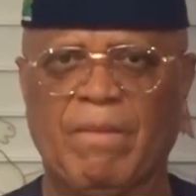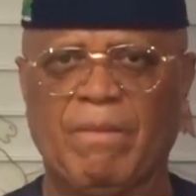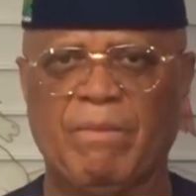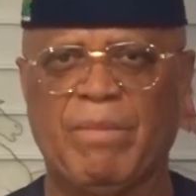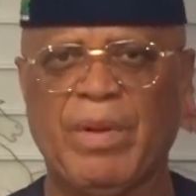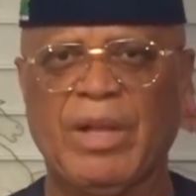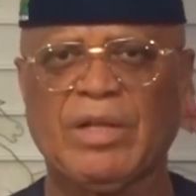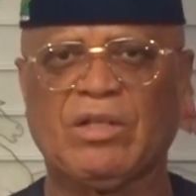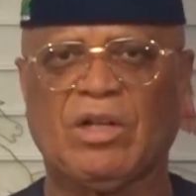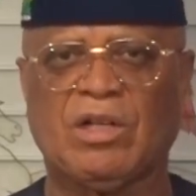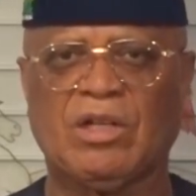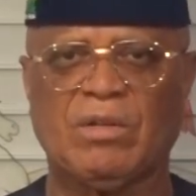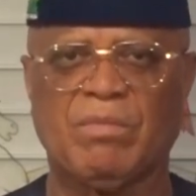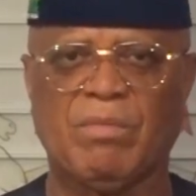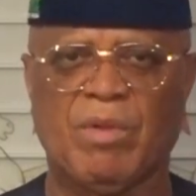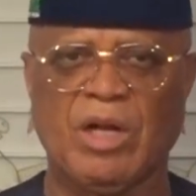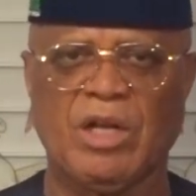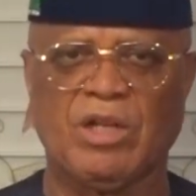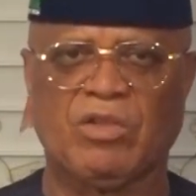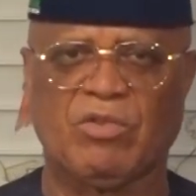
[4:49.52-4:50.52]
Based on the
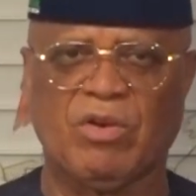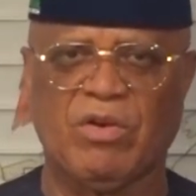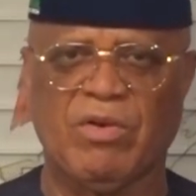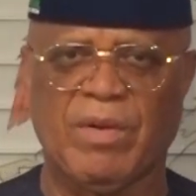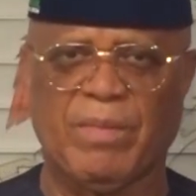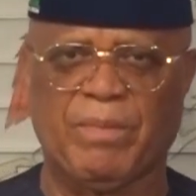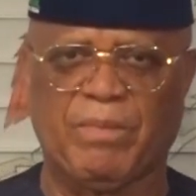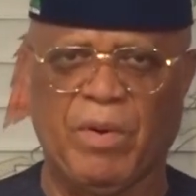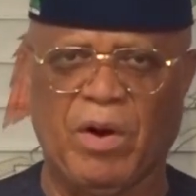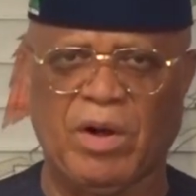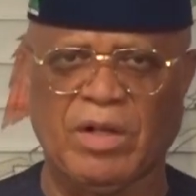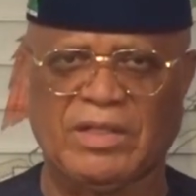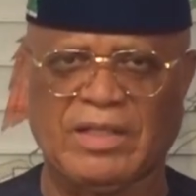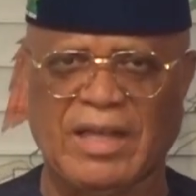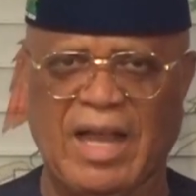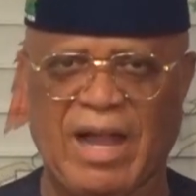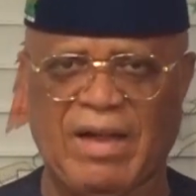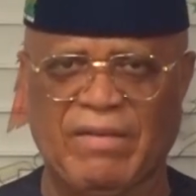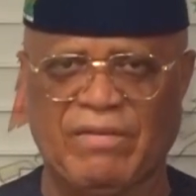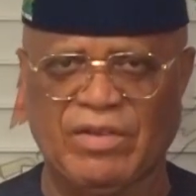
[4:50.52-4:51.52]
monitoring
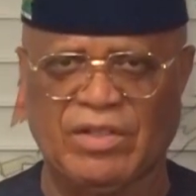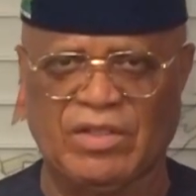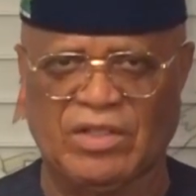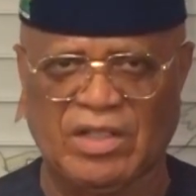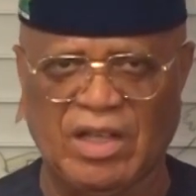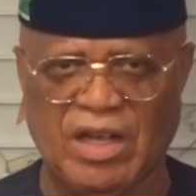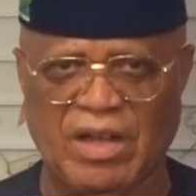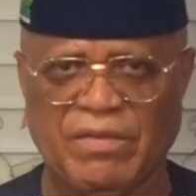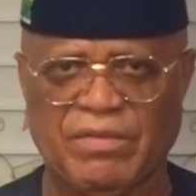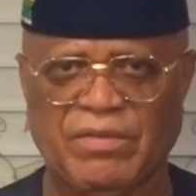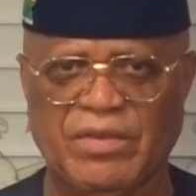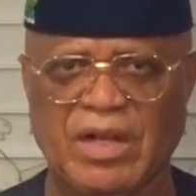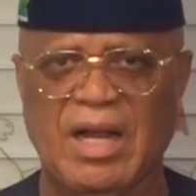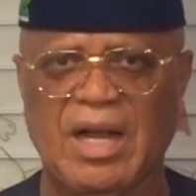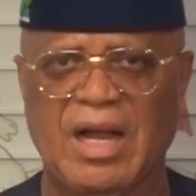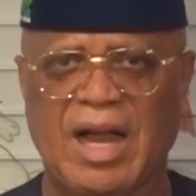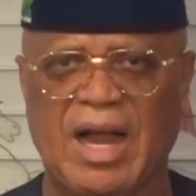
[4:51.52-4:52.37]
reports I have received,